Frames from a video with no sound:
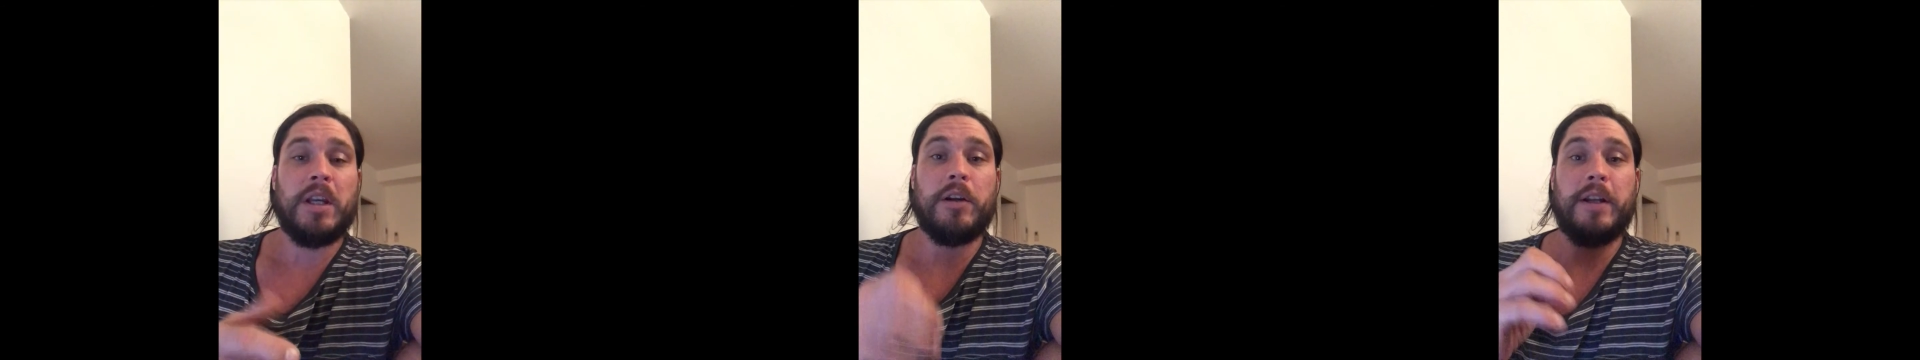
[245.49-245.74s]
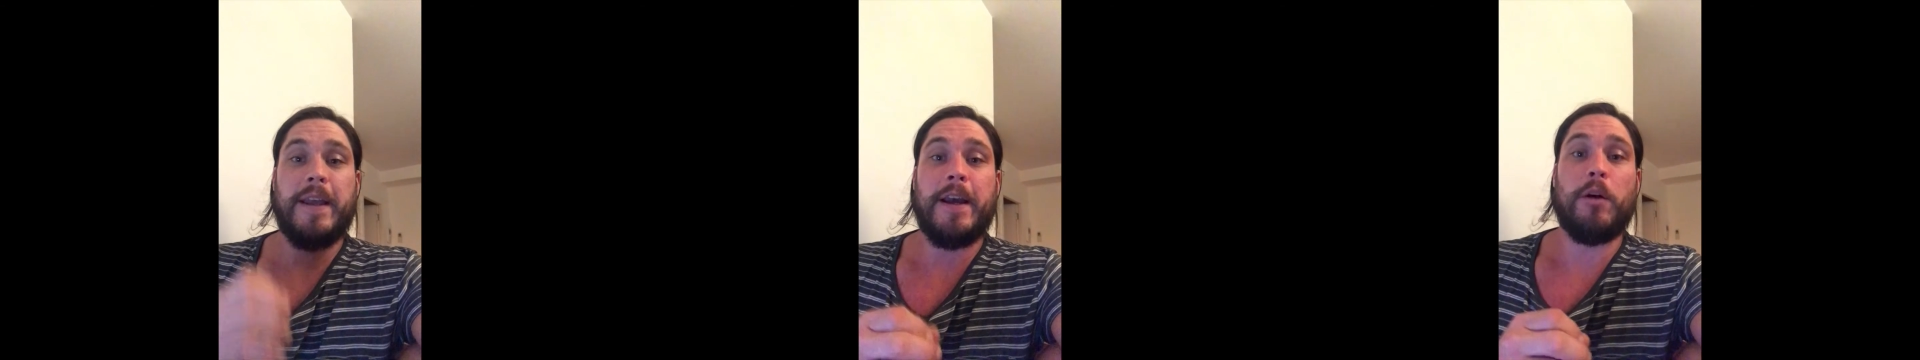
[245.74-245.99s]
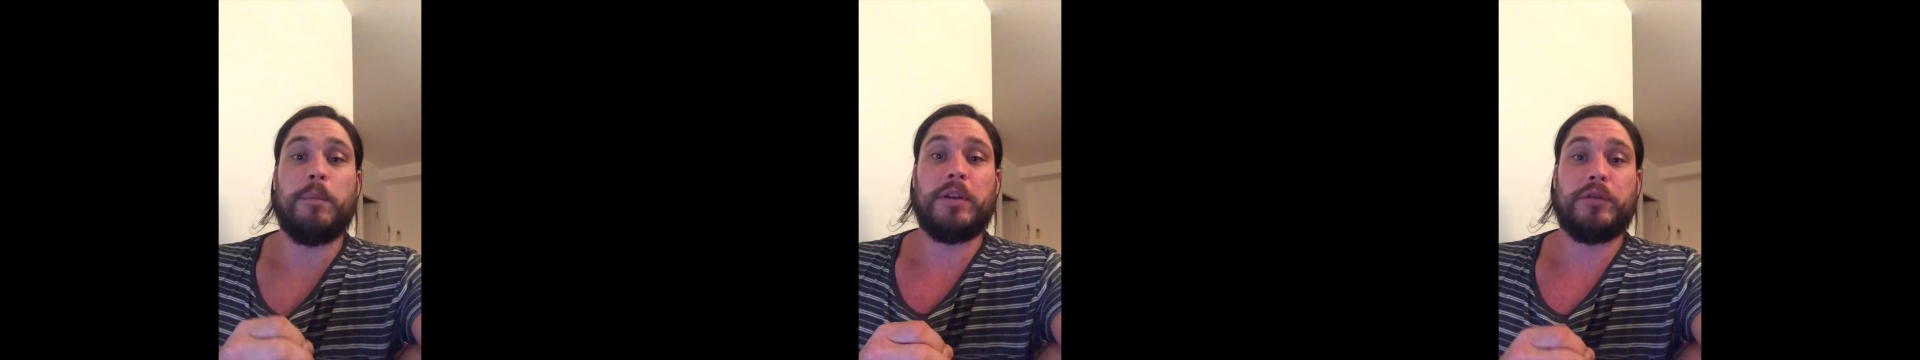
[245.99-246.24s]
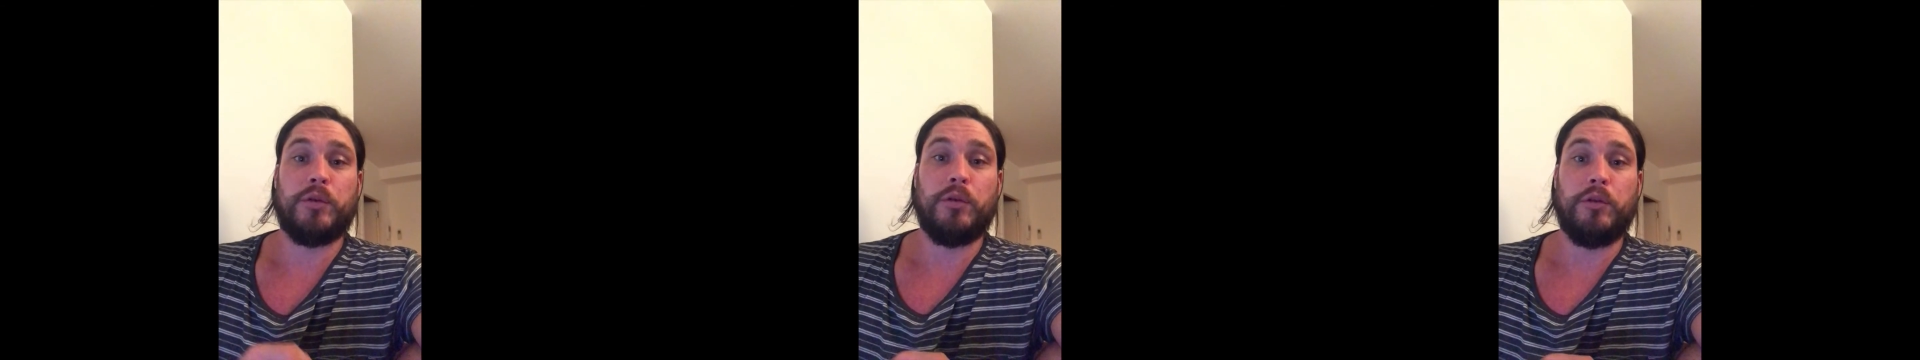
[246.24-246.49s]
going to help
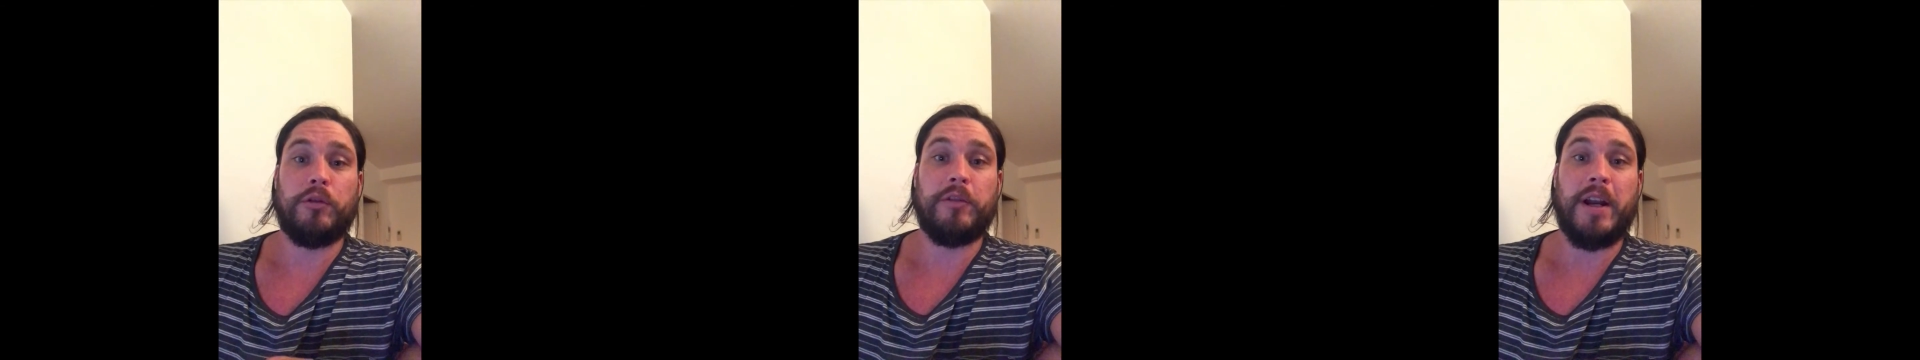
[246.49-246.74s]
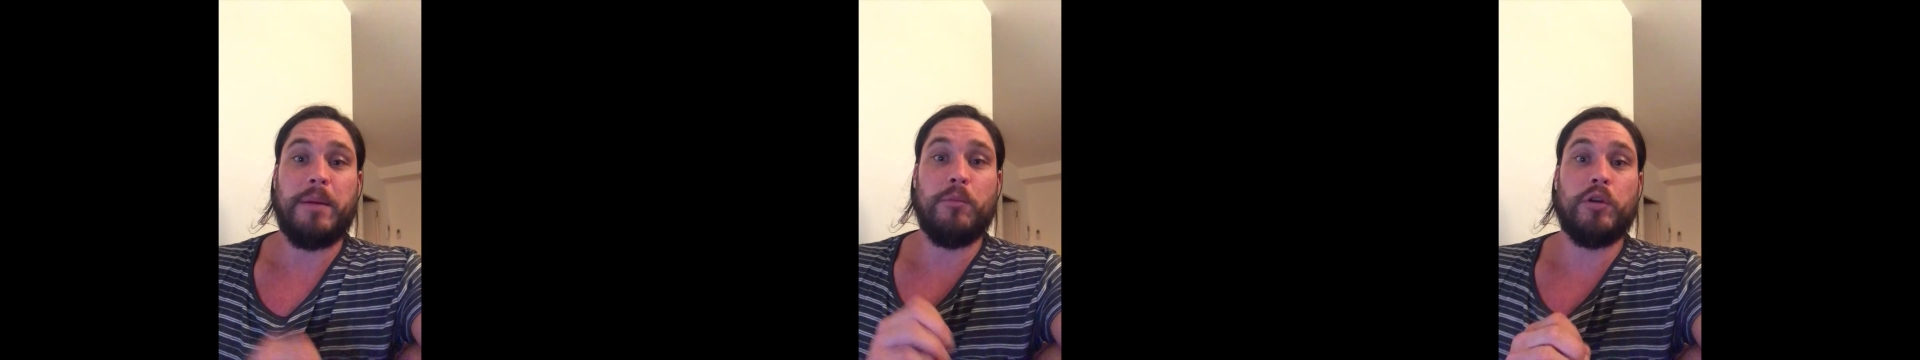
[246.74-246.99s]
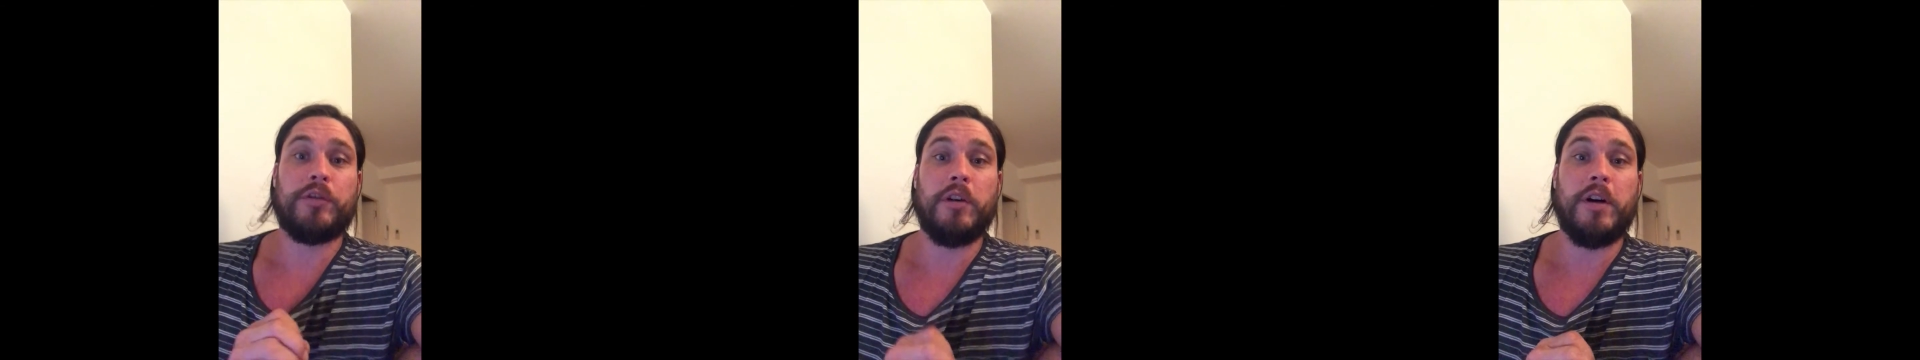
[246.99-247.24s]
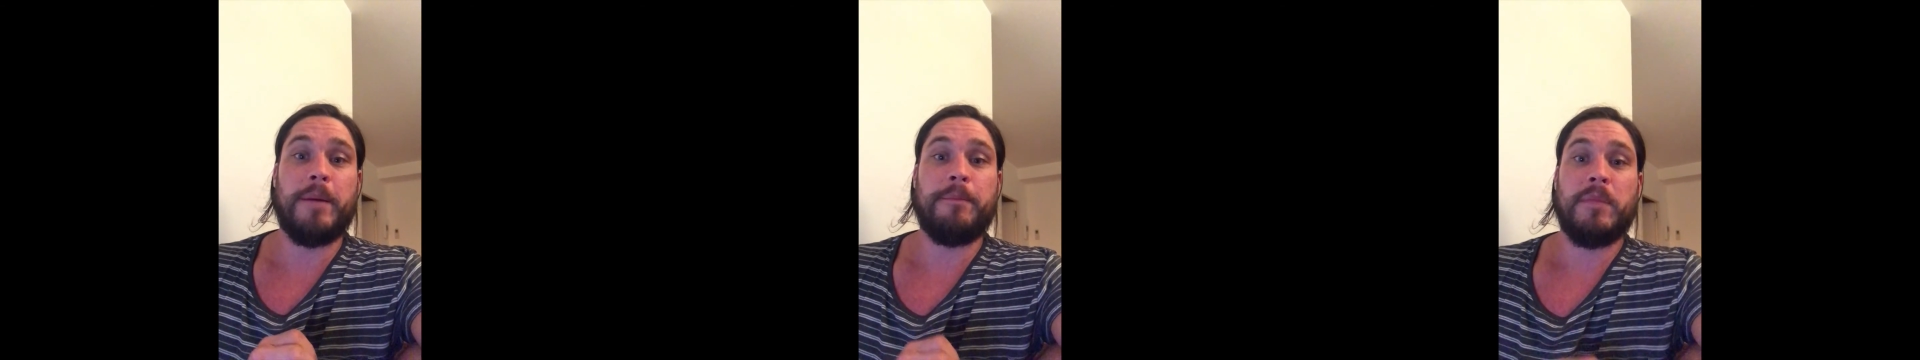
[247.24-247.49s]
to create more
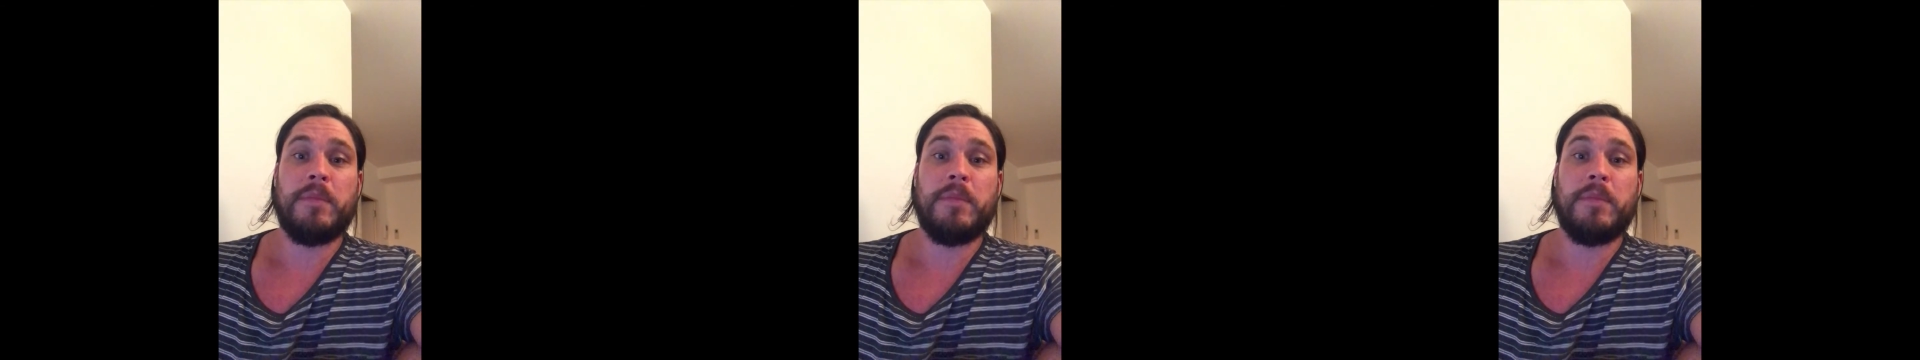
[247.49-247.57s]
time